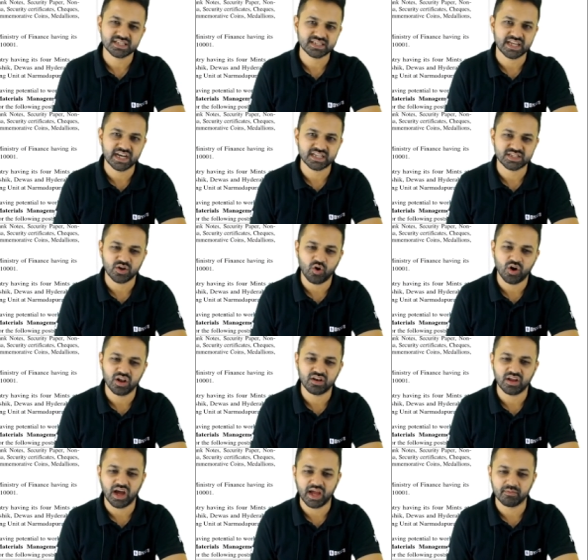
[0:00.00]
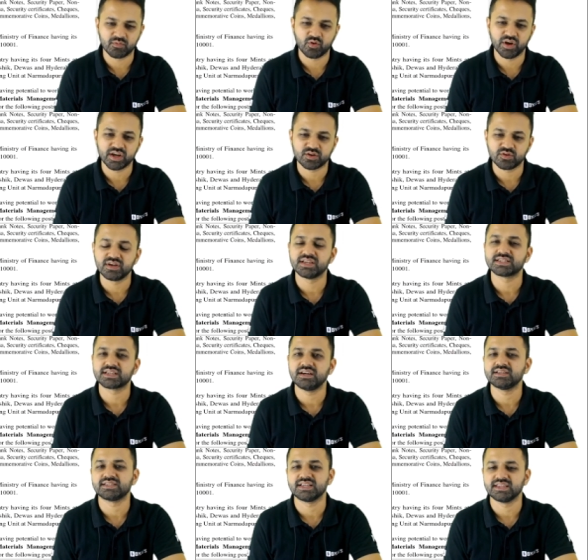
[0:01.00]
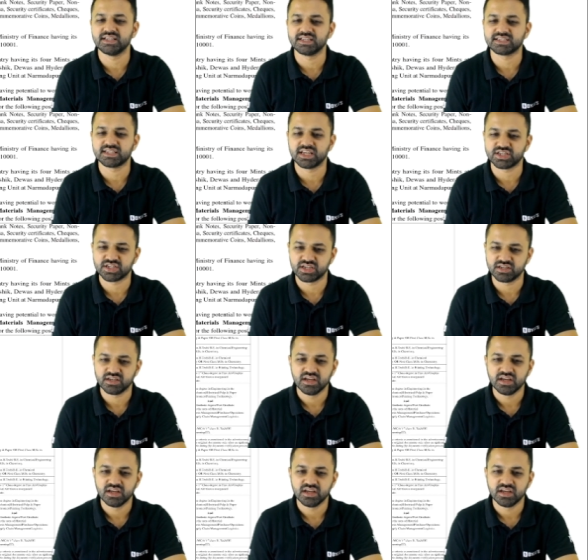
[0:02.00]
That's all I'm going to discuss in this session.